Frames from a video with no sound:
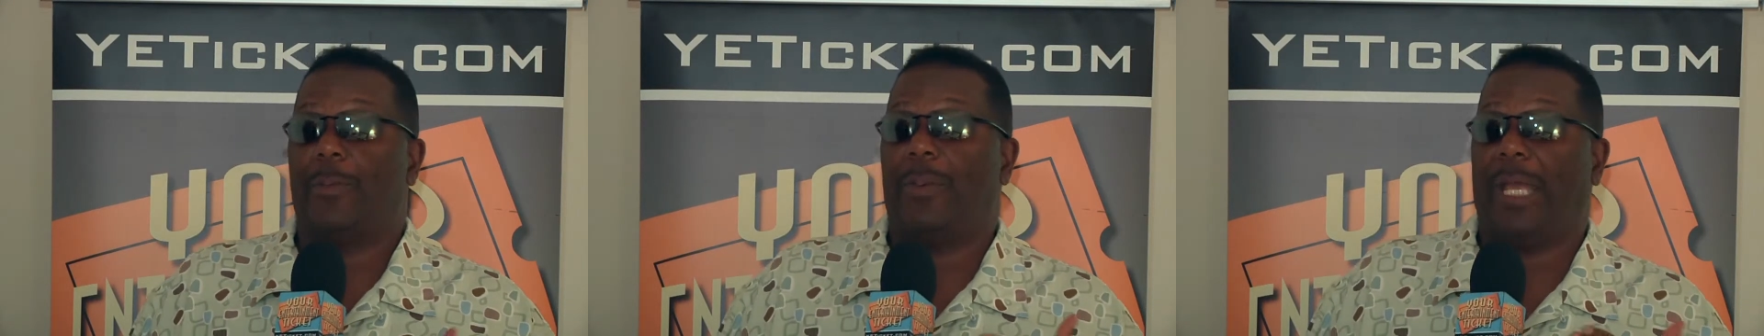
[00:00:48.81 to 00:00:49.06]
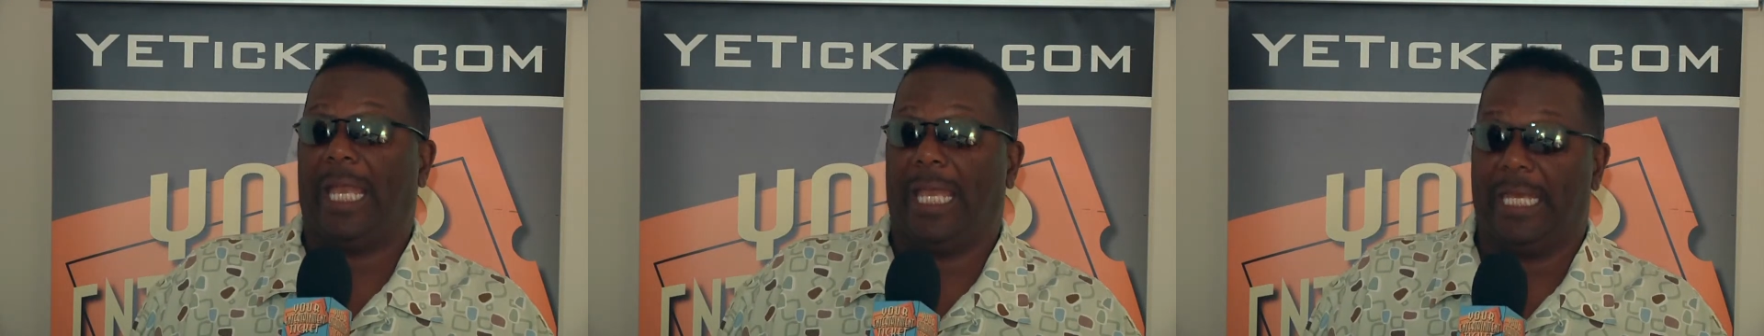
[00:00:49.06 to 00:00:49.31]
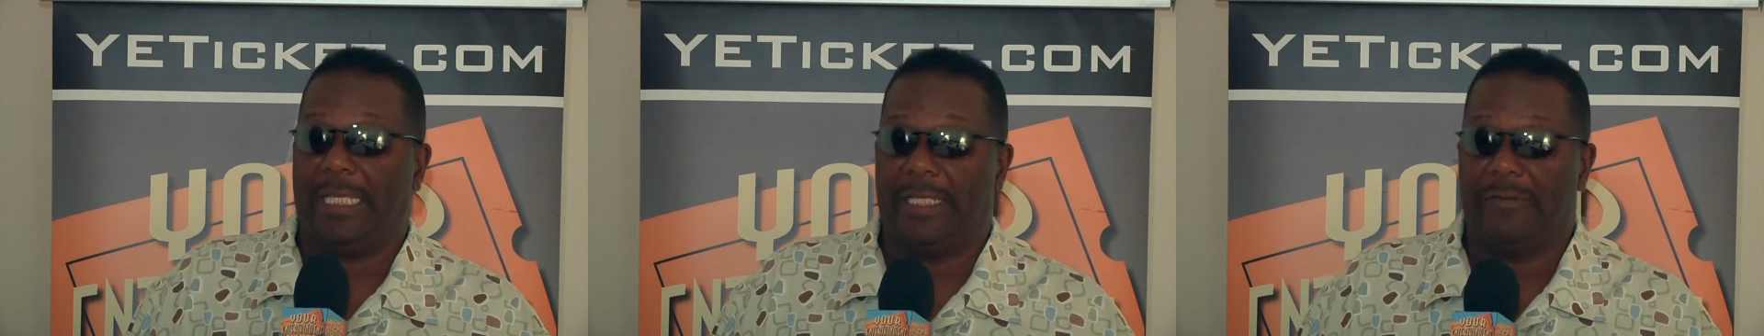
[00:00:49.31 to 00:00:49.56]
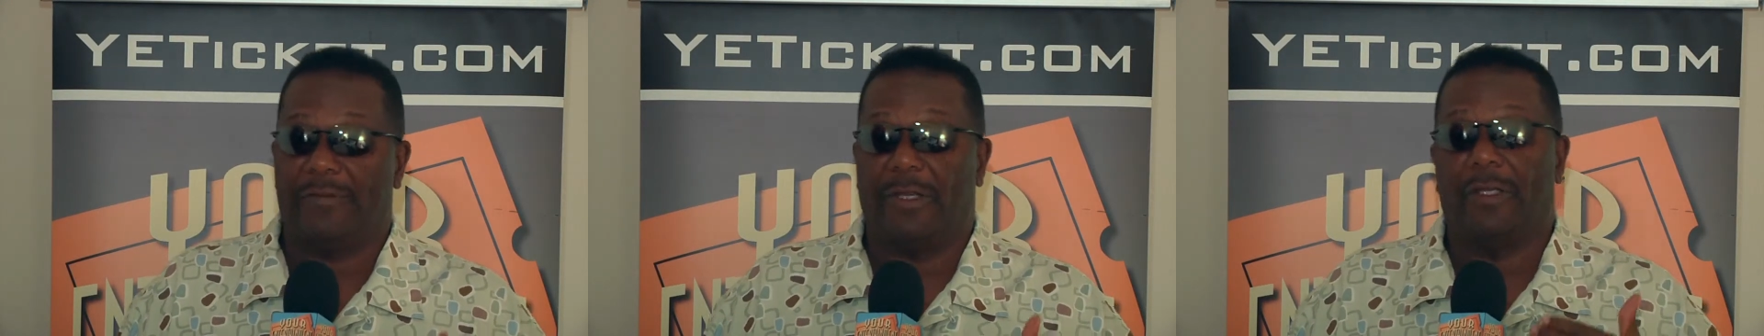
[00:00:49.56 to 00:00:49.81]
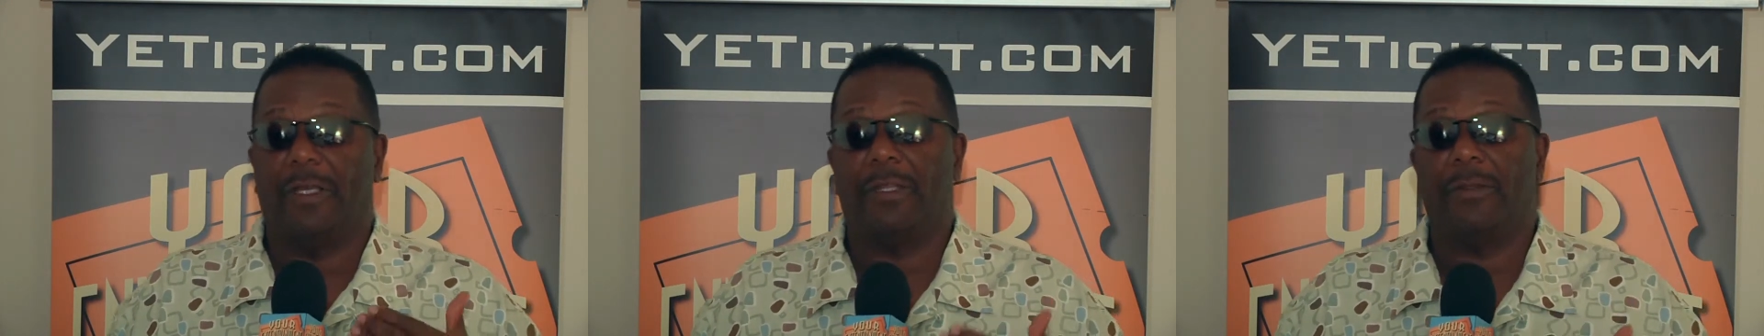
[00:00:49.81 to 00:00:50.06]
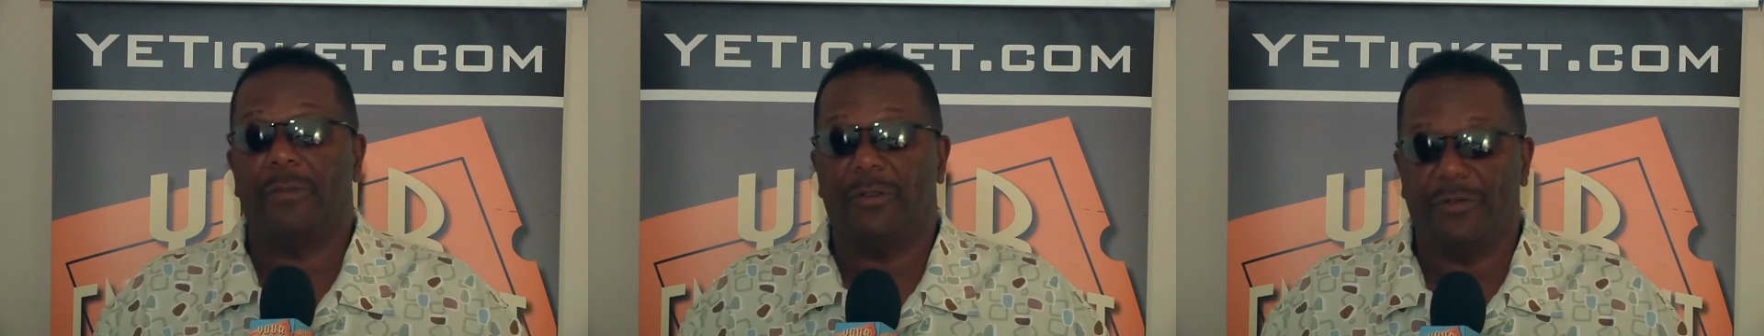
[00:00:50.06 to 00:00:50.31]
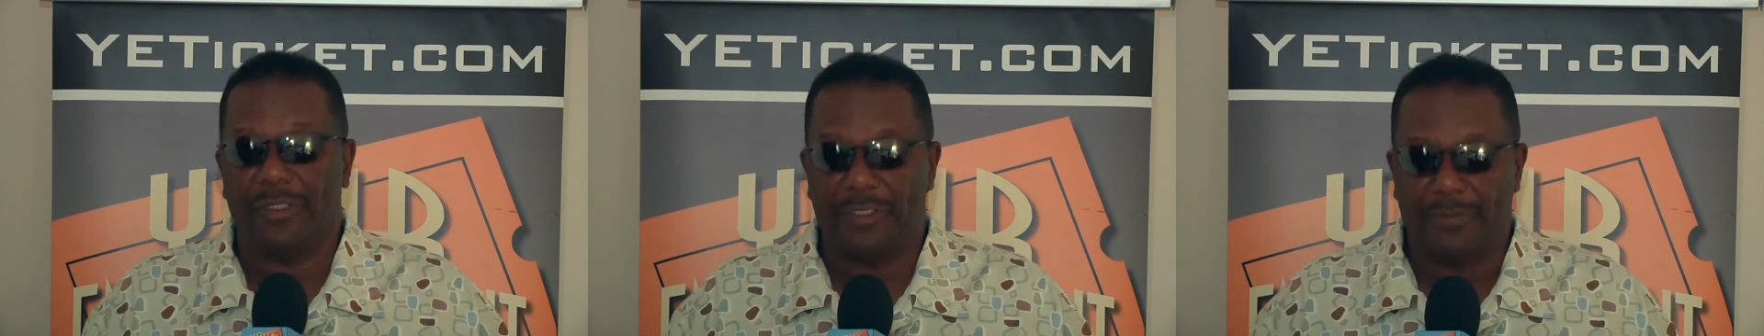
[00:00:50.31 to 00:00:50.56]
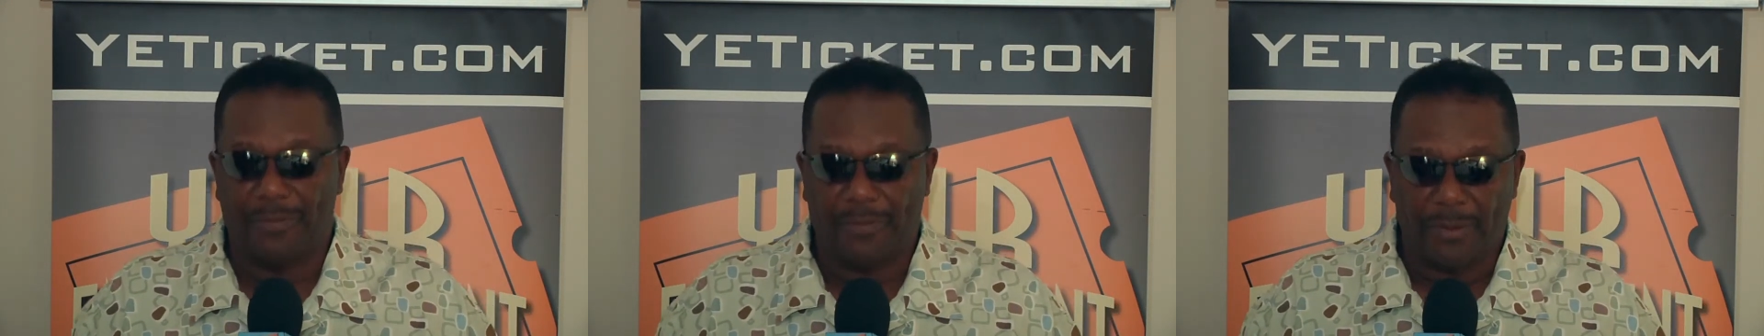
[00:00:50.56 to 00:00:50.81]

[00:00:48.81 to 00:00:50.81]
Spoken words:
Payne. He has done other movies,